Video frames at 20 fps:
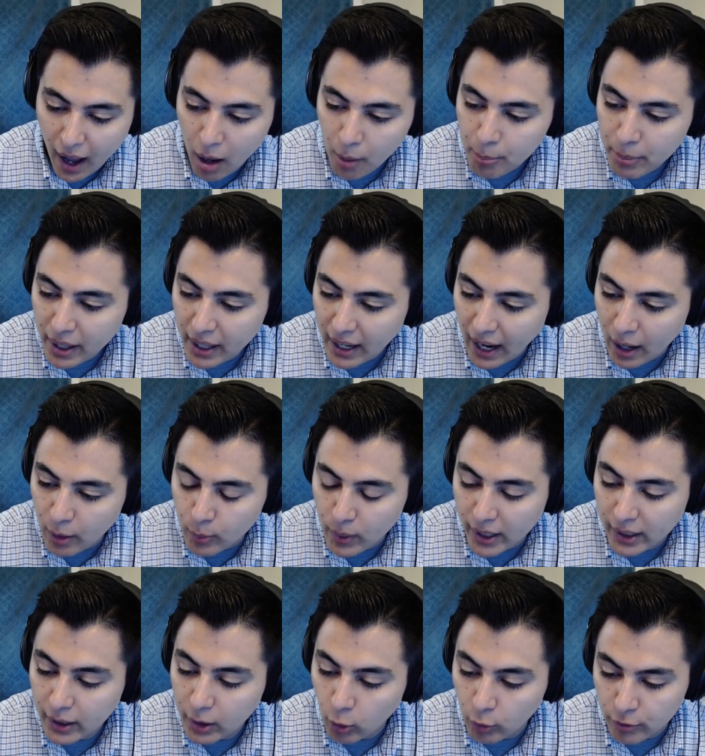I'll bet I
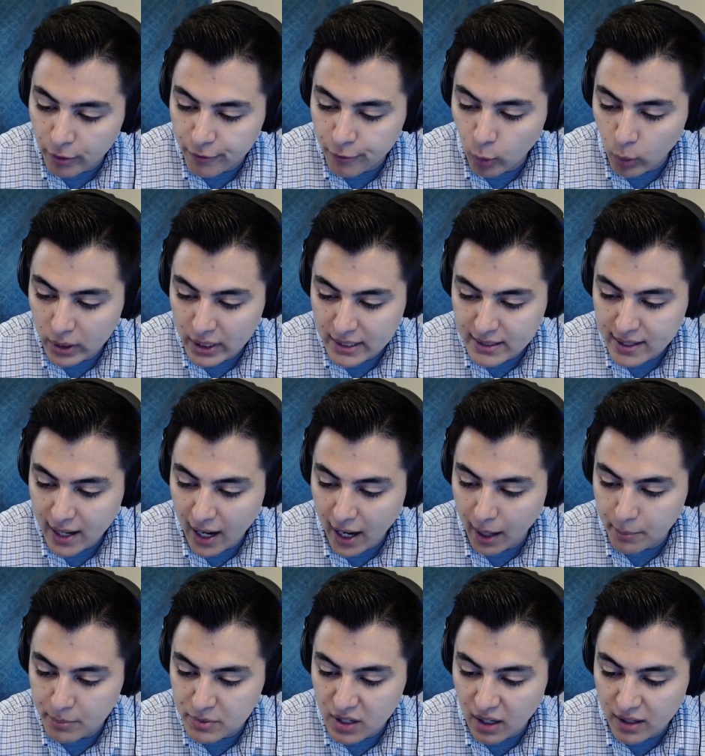read it over 40
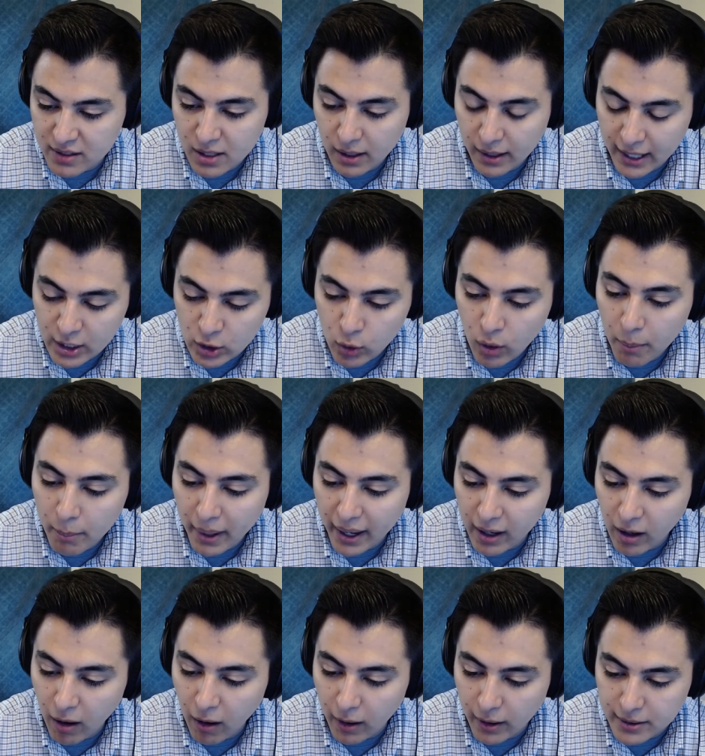times until I knew it
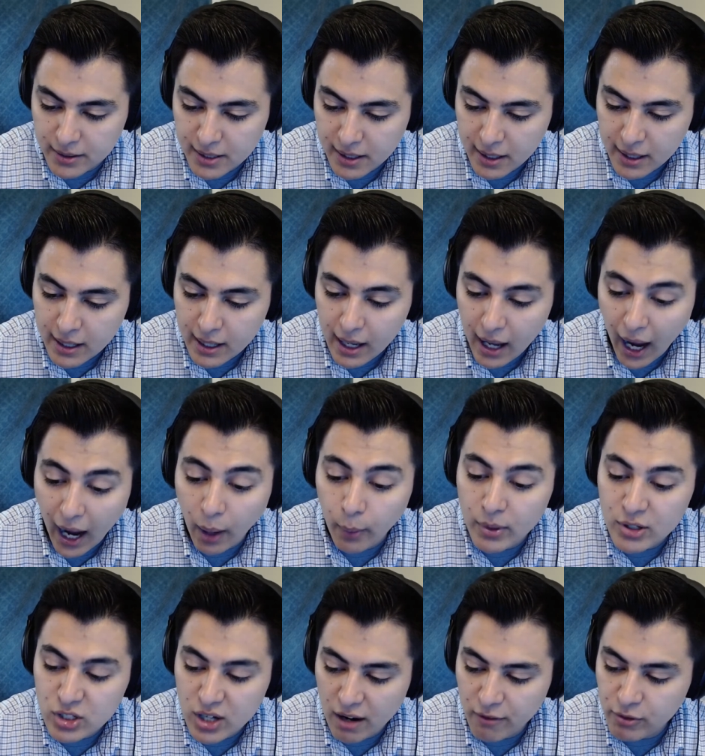by heart. I
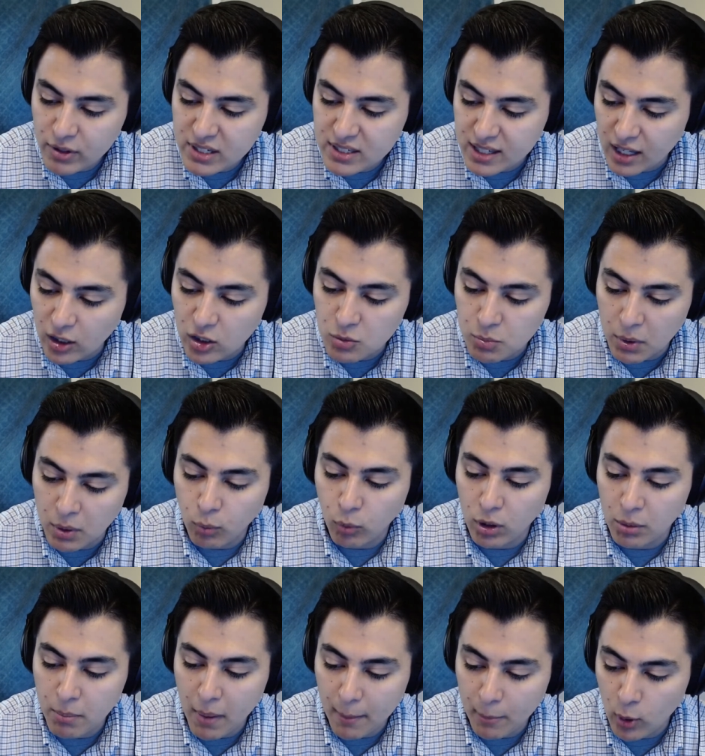wish every salesman
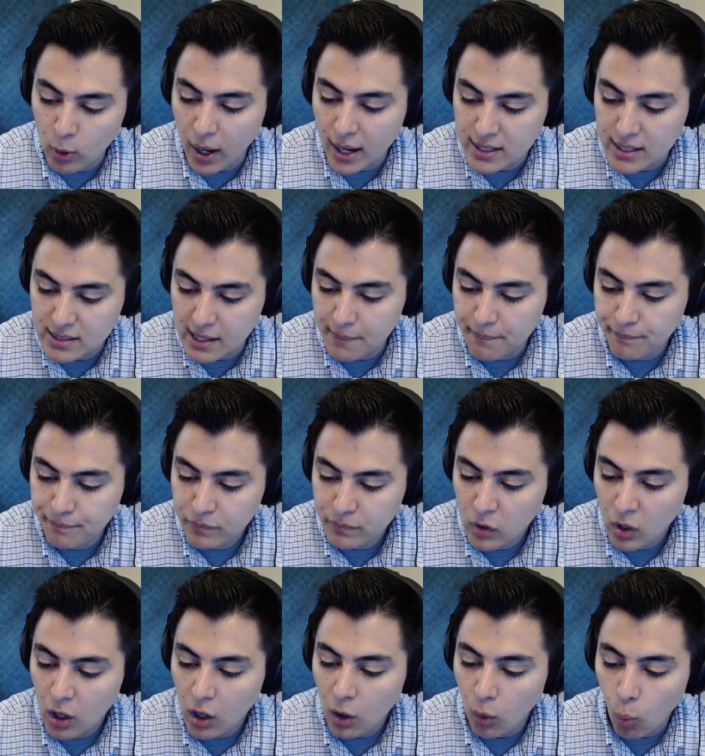would memorize it.
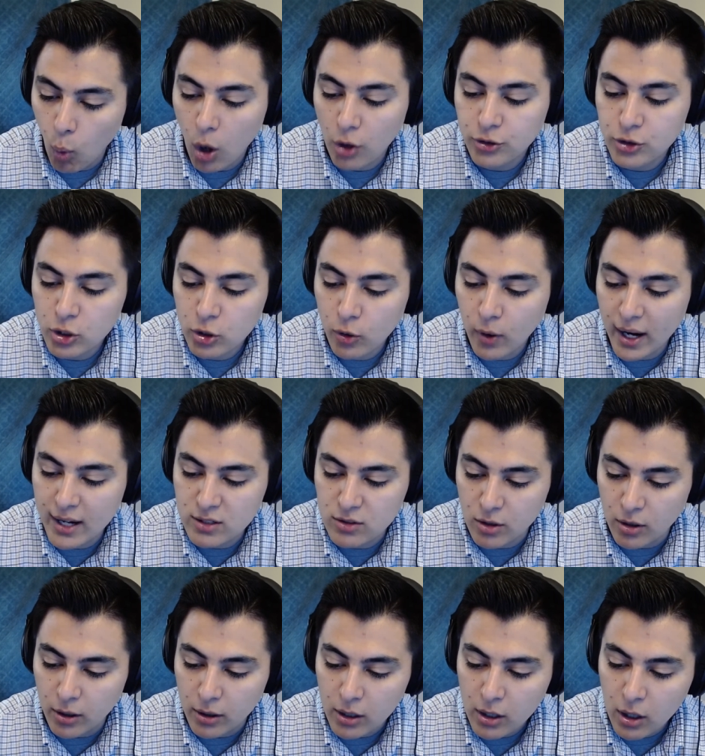Walter
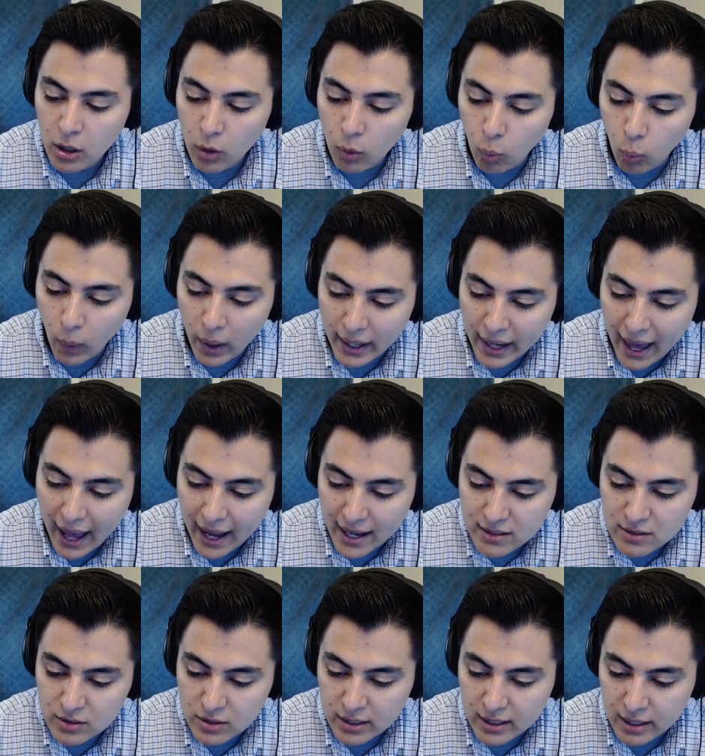Chrysler, when
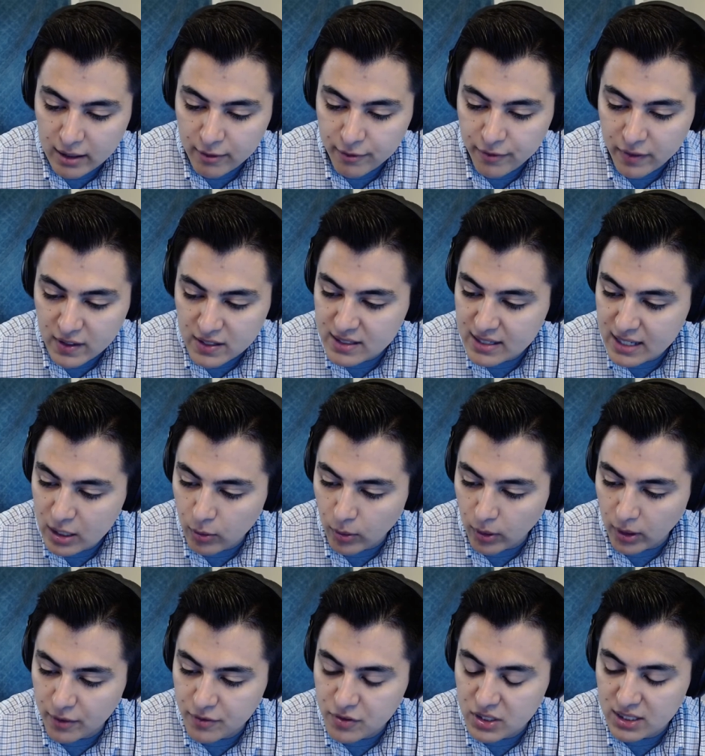asked to give the
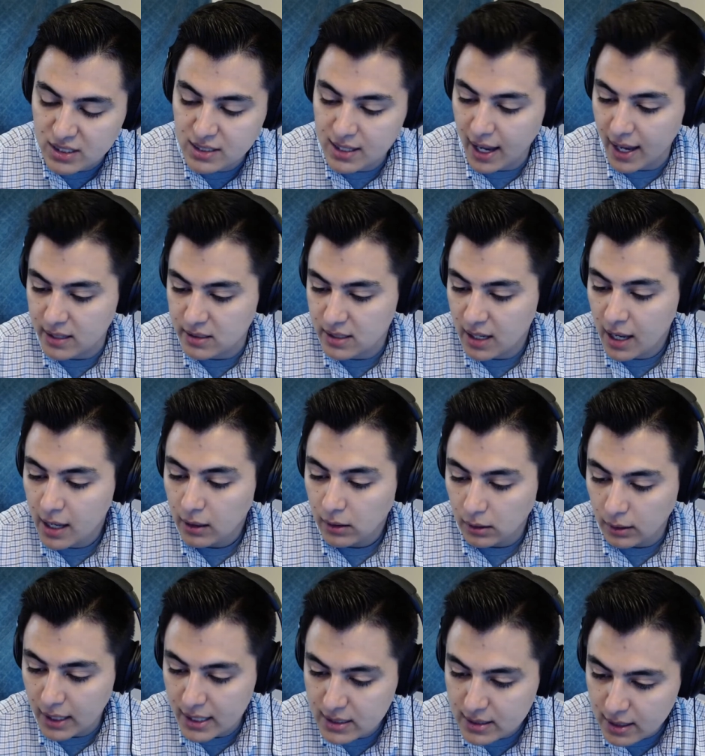secret of success,
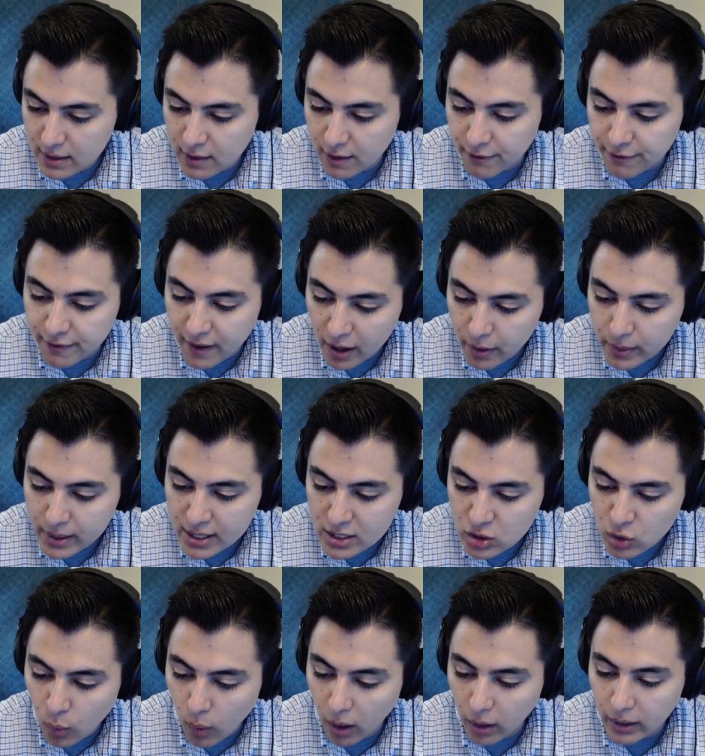listed the
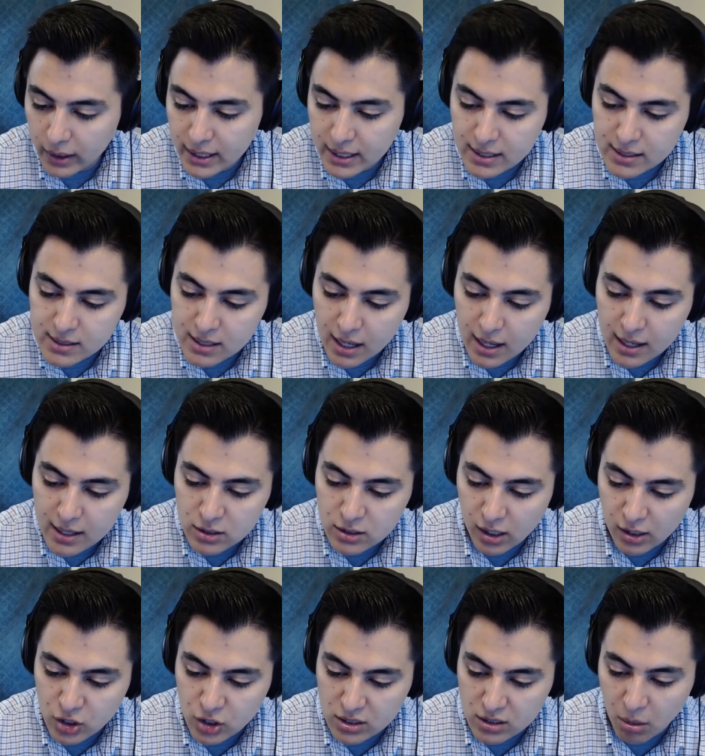various qualities
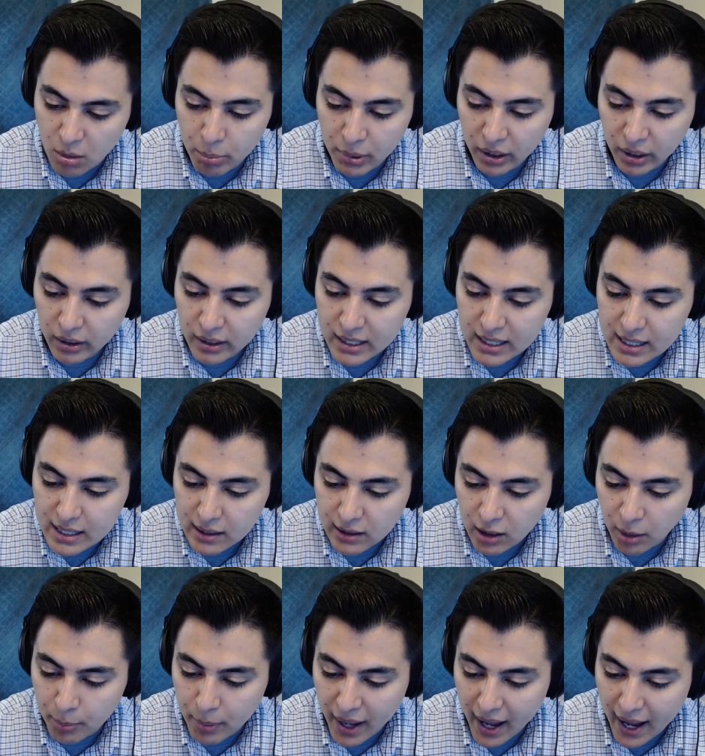such as ability,
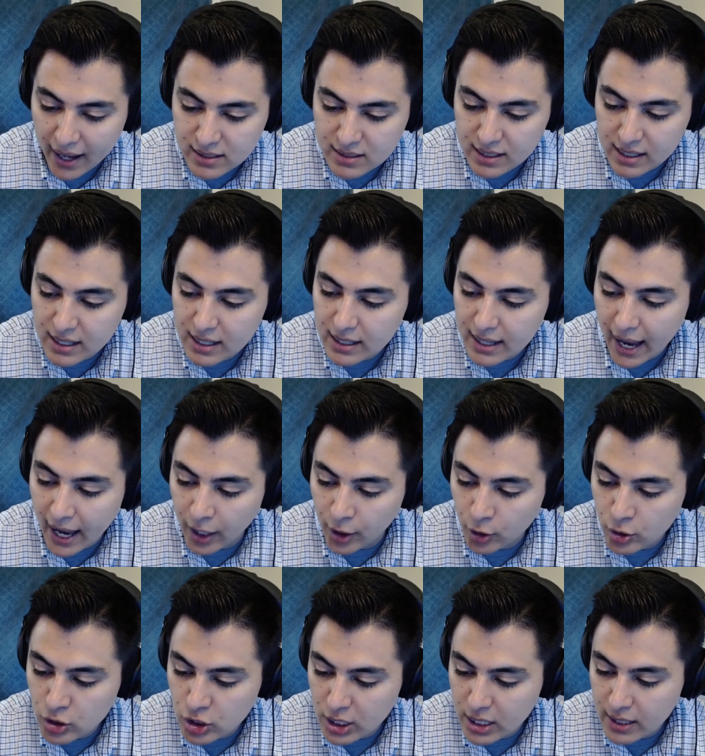capacity,
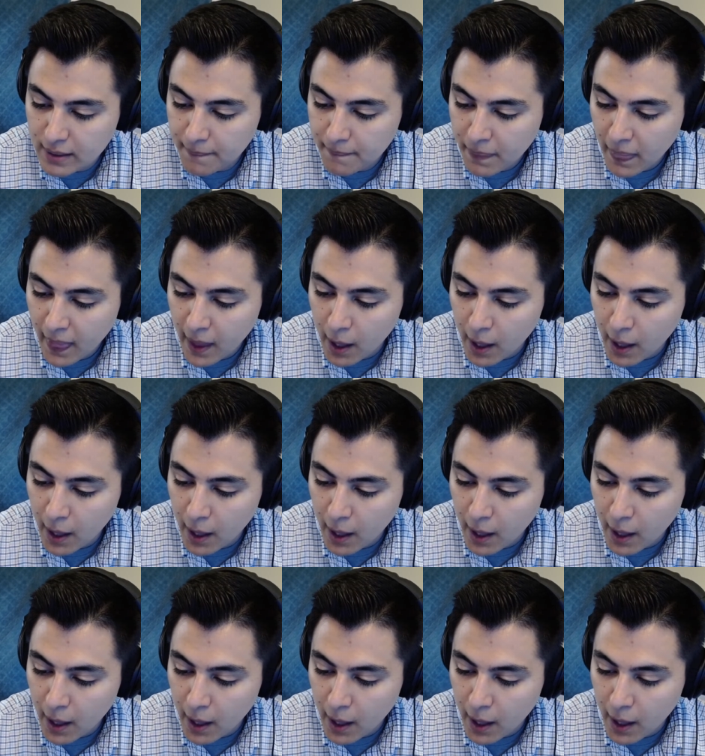energy,